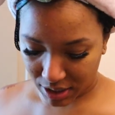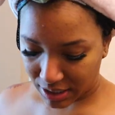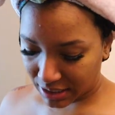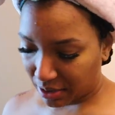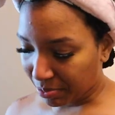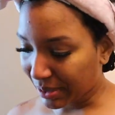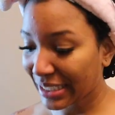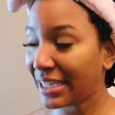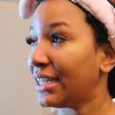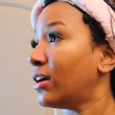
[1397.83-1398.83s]
that it's
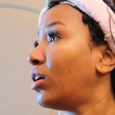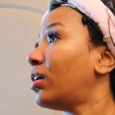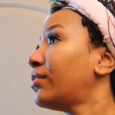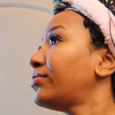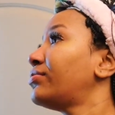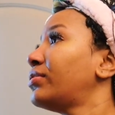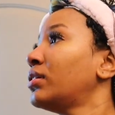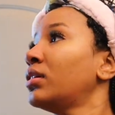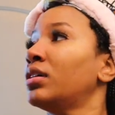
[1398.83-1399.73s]
completely off,